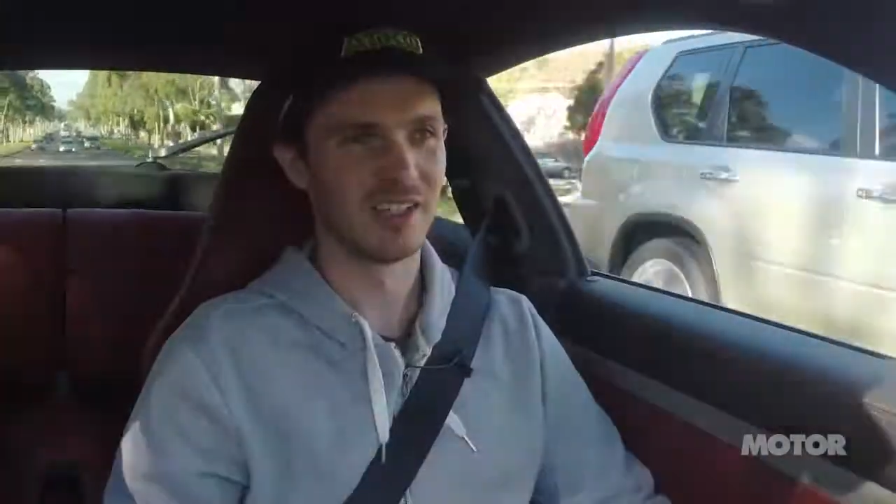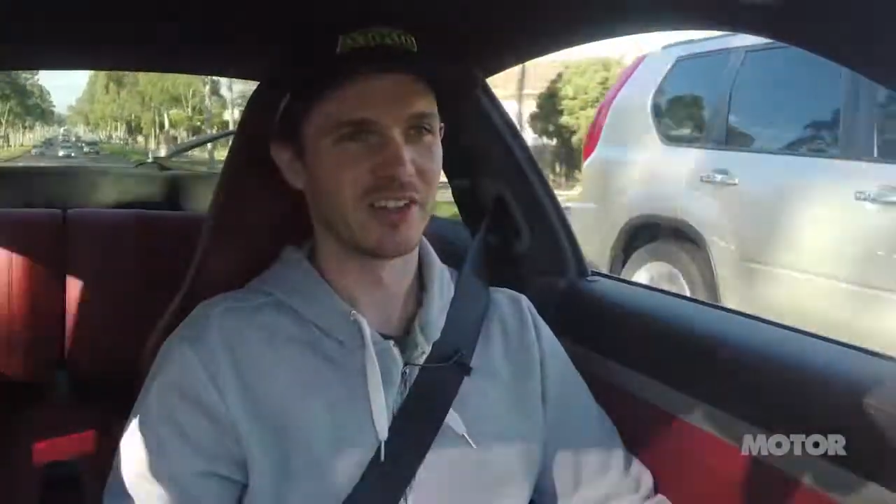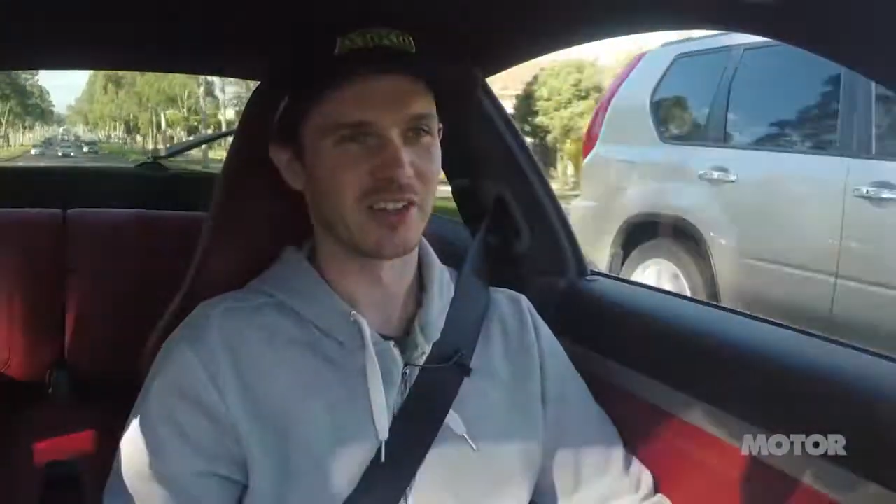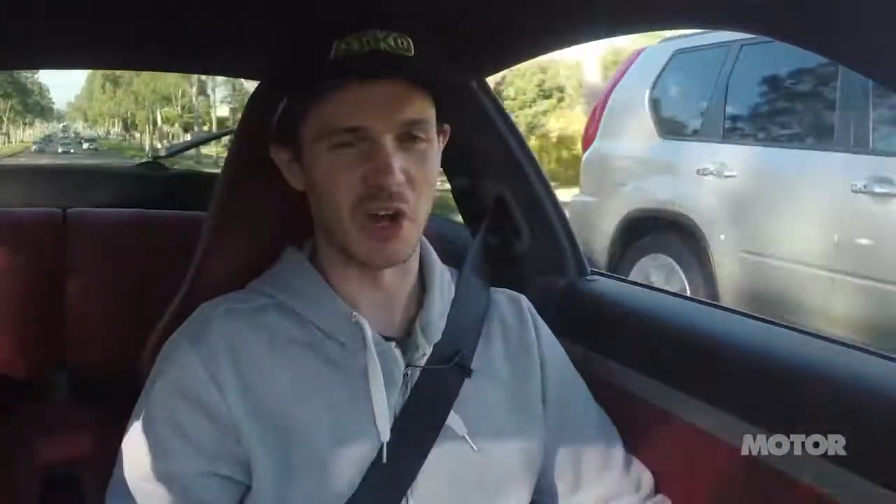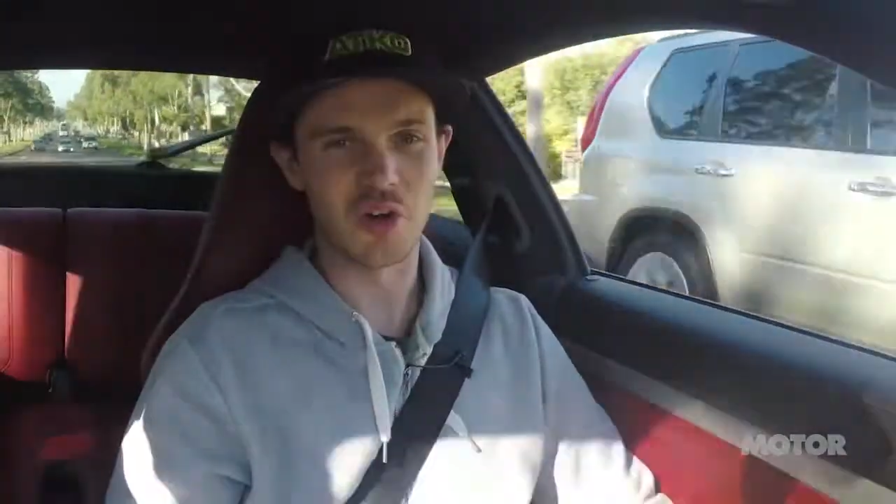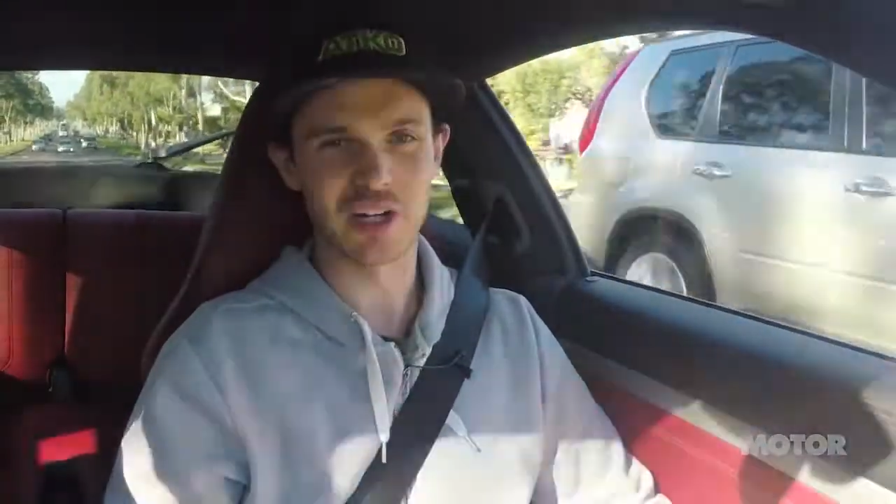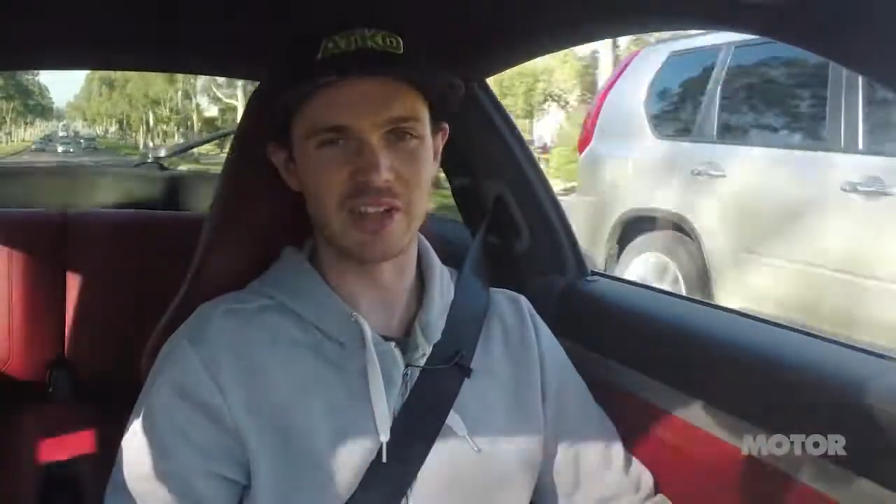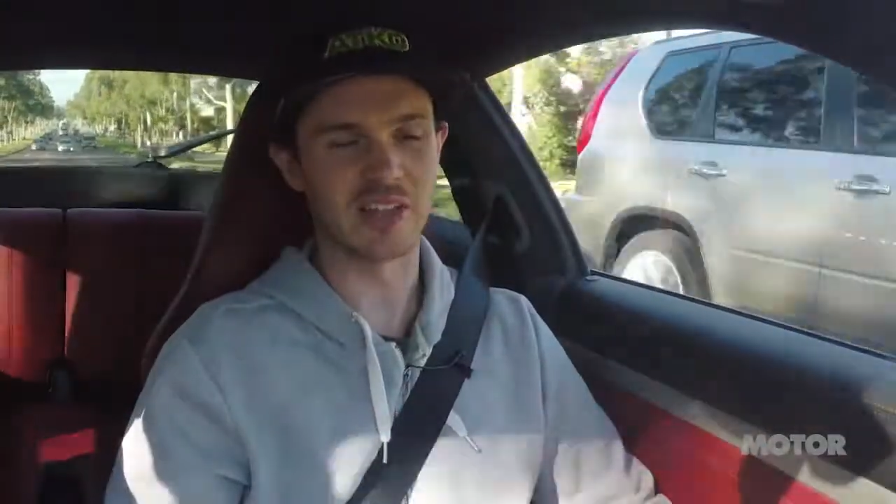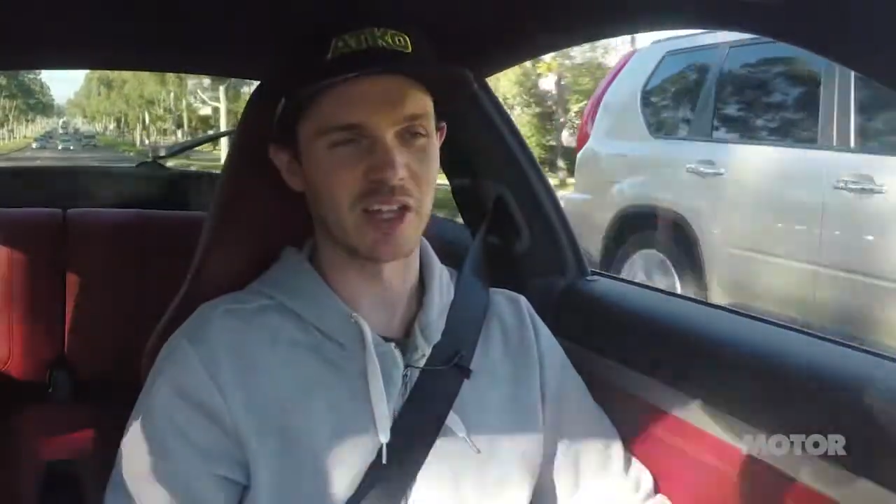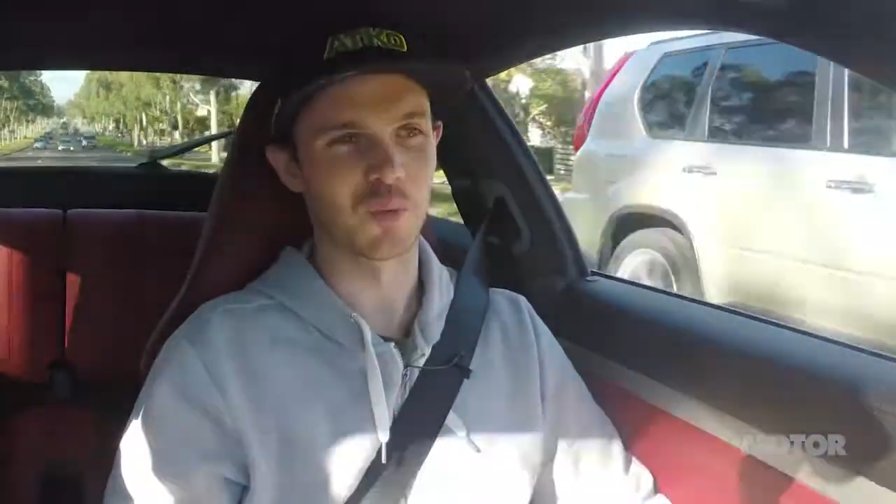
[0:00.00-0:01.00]
the only
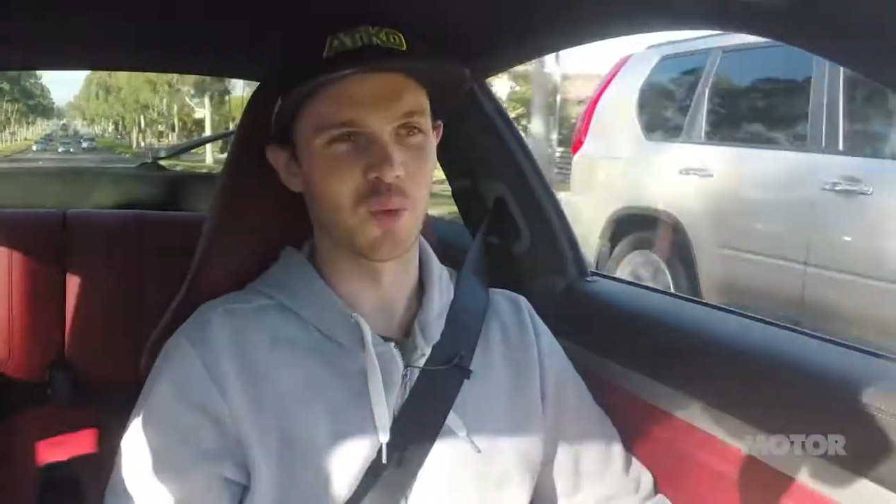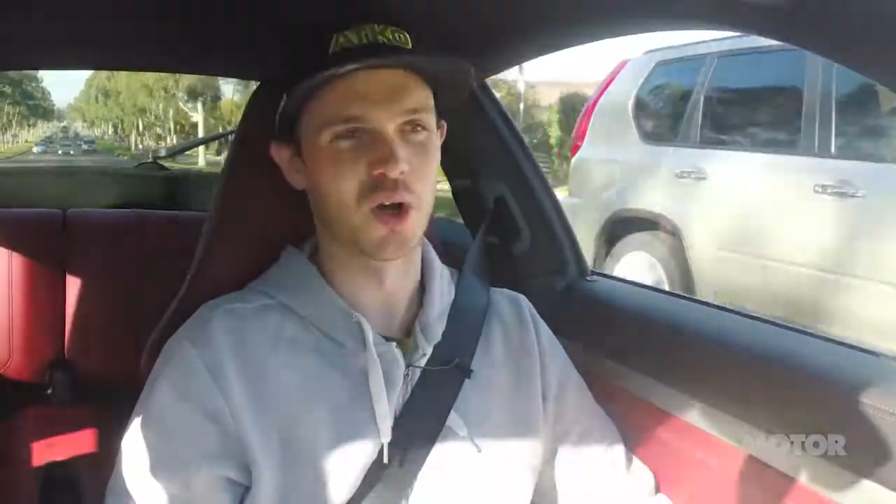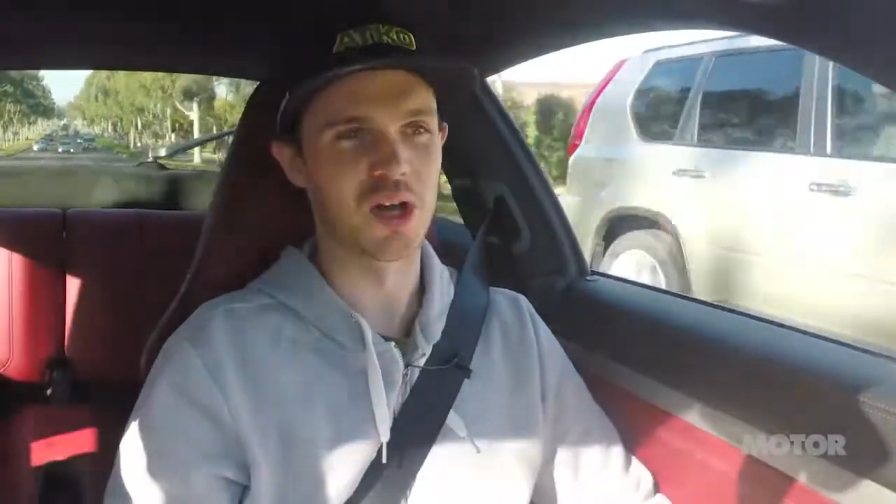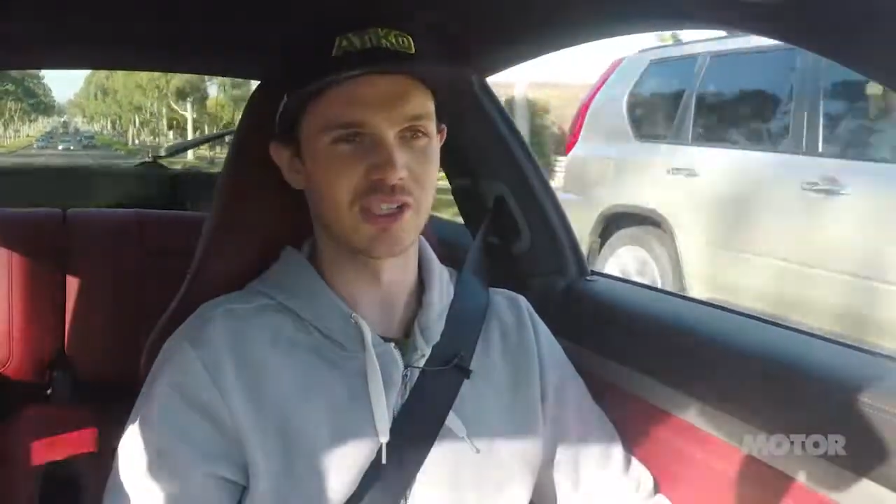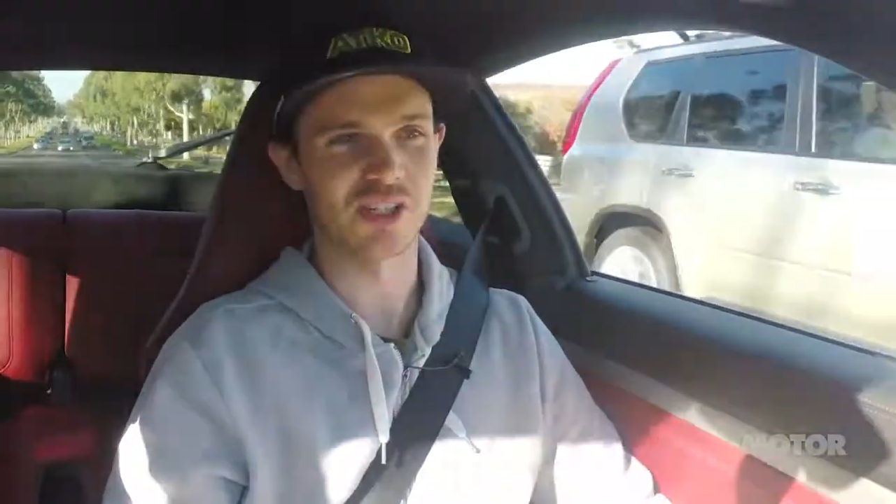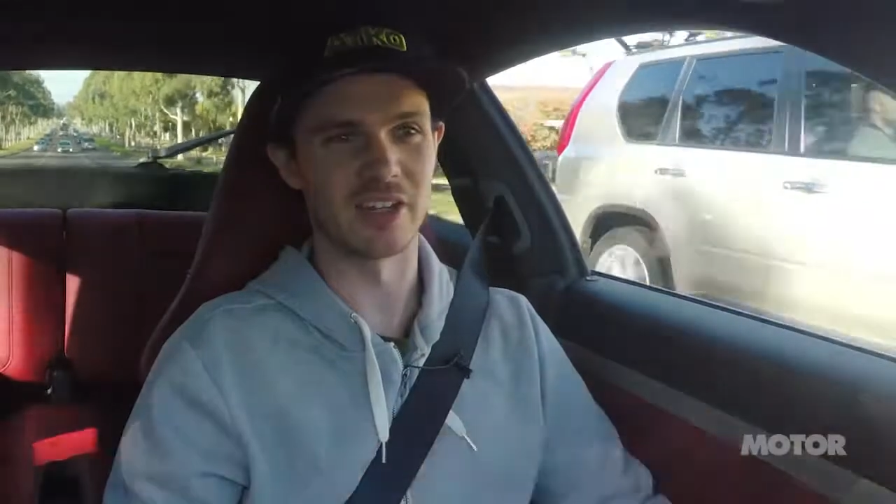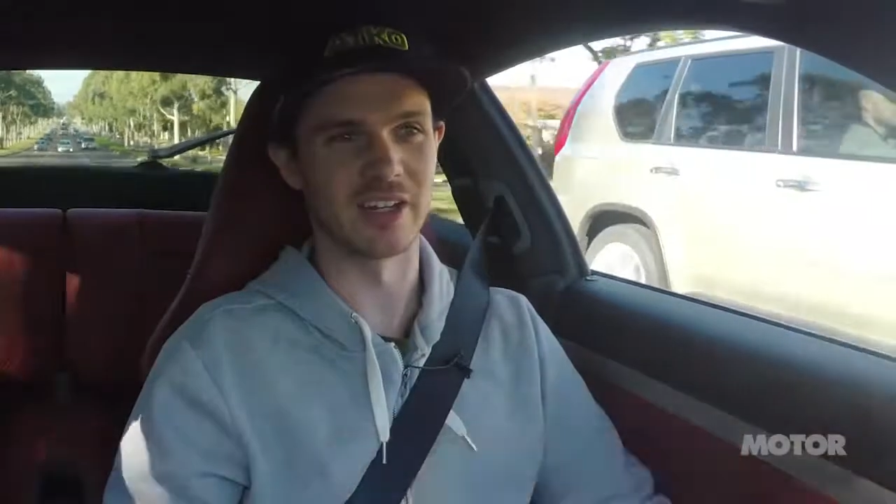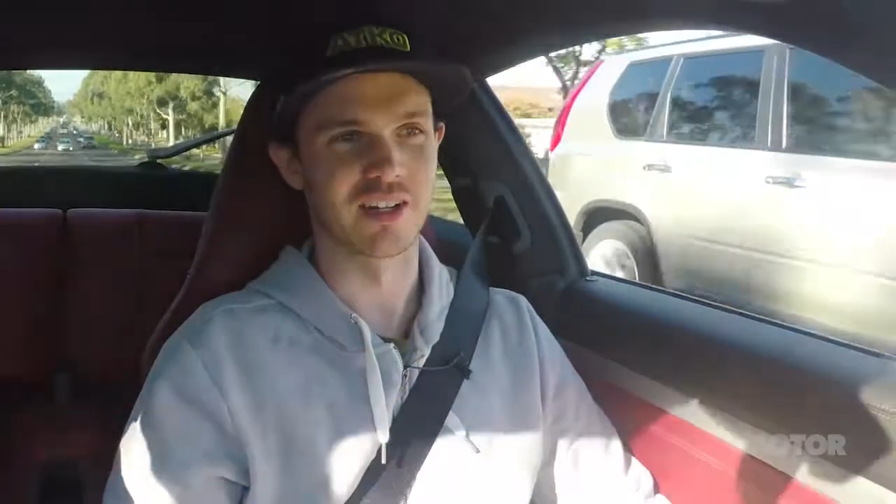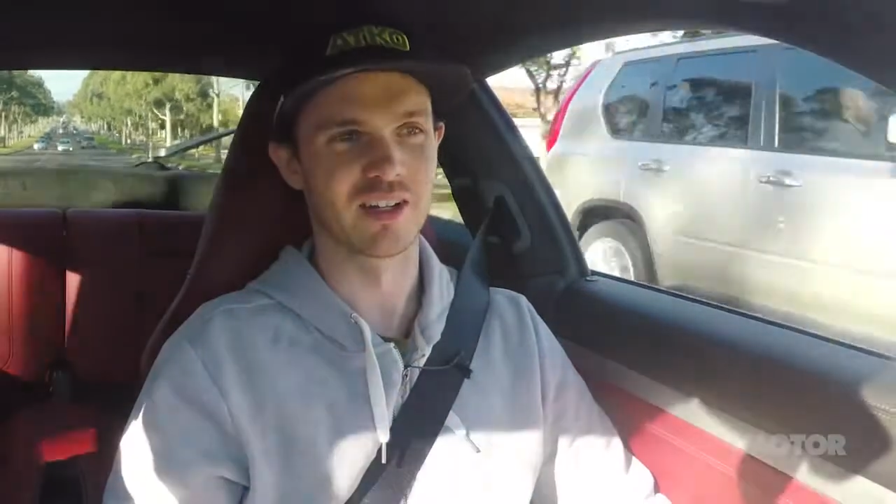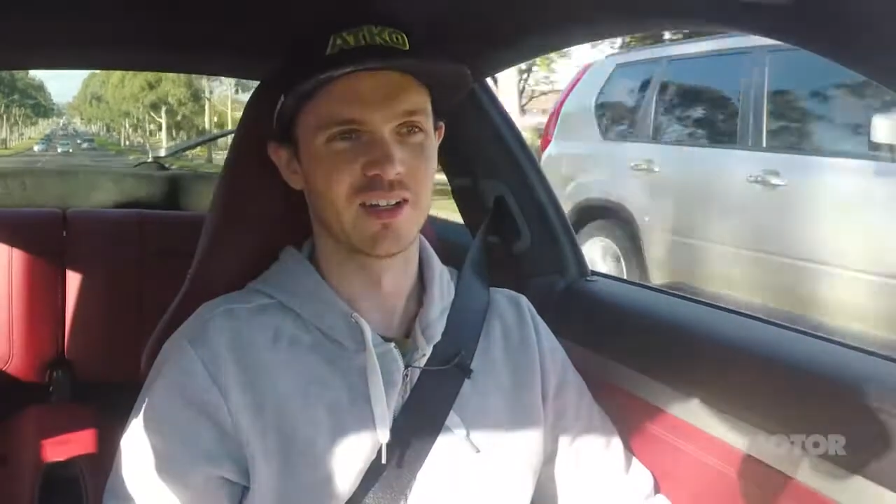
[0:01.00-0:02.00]
thing worse
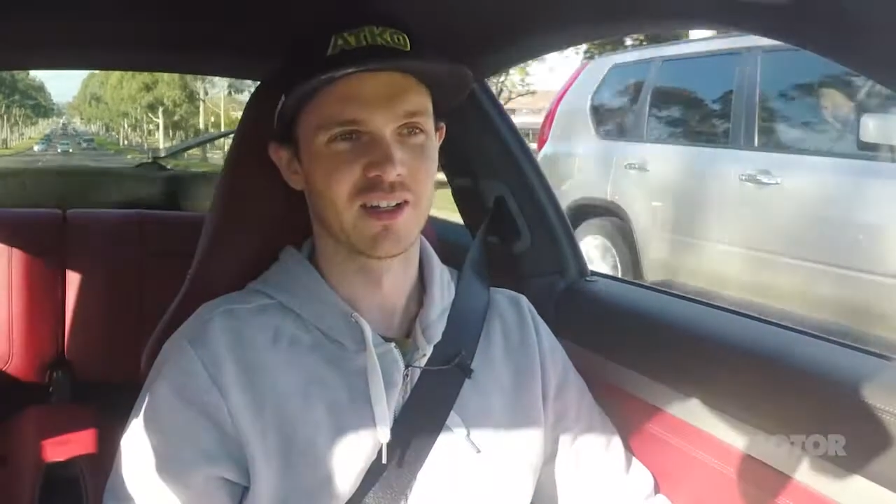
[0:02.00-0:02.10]
than